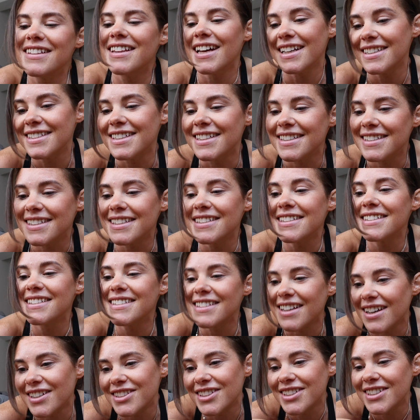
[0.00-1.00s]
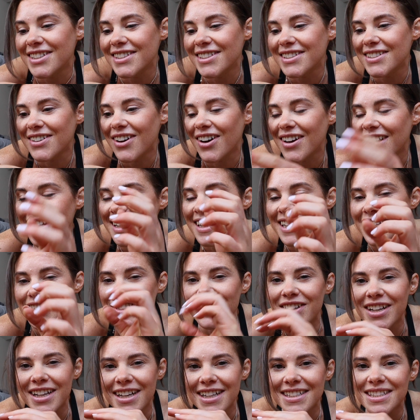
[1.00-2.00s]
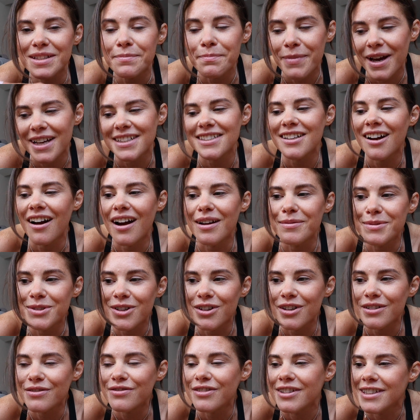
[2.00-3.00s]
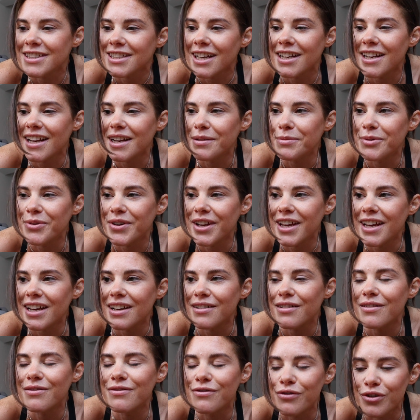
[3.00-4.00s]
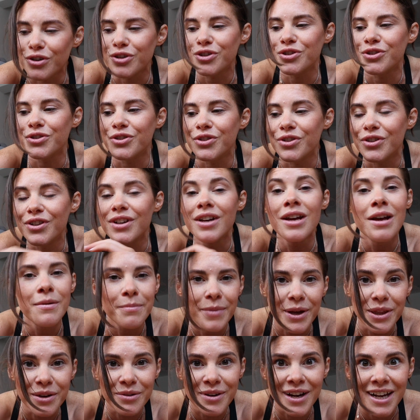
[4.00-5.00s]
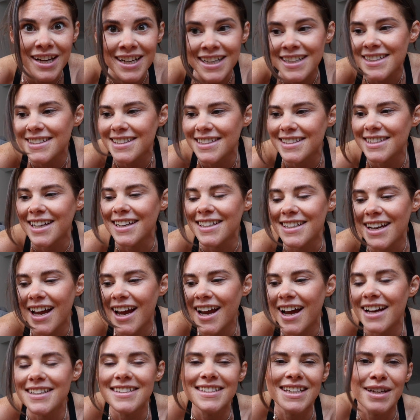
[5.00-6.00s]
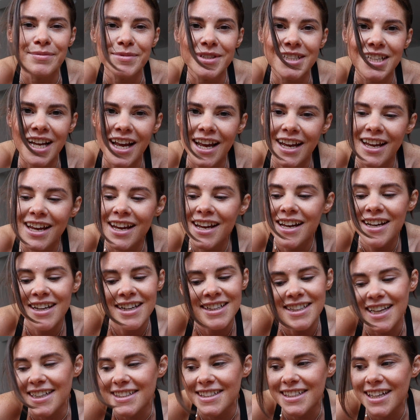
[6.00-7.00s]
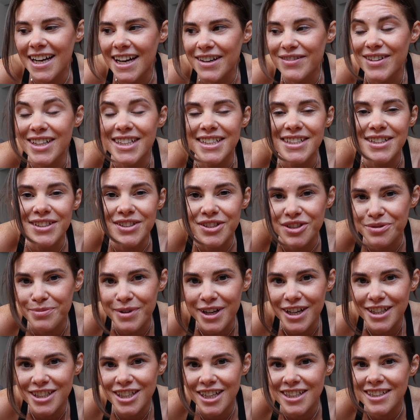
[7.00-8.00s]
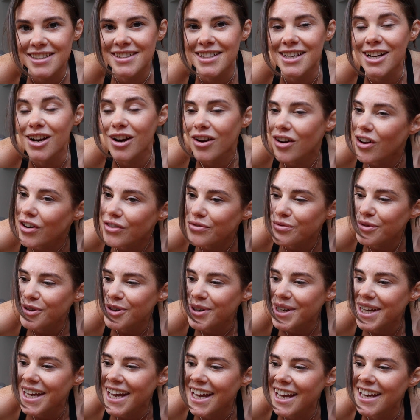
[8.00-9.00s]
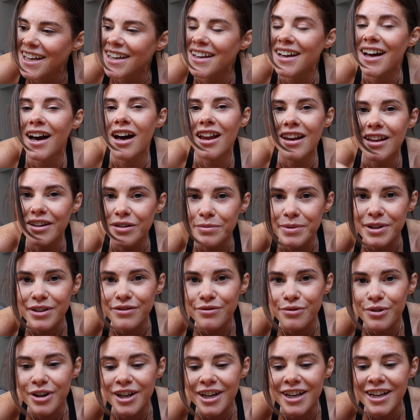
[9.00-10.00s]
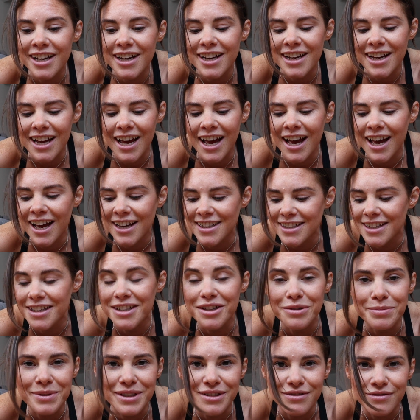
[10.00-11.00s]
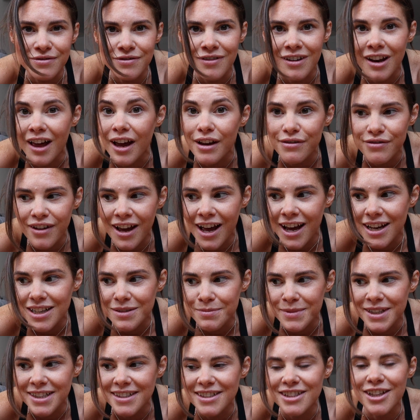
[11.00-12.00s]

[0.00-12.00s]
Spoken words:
That is such a good song. It literally is the best hype song for a Sunday morning, for sure. By the way, it's Sunday. I skipped a day. Yesterday I really didn't do much. I just did a lot of walking, a little bit of work, and a little bit of life admin.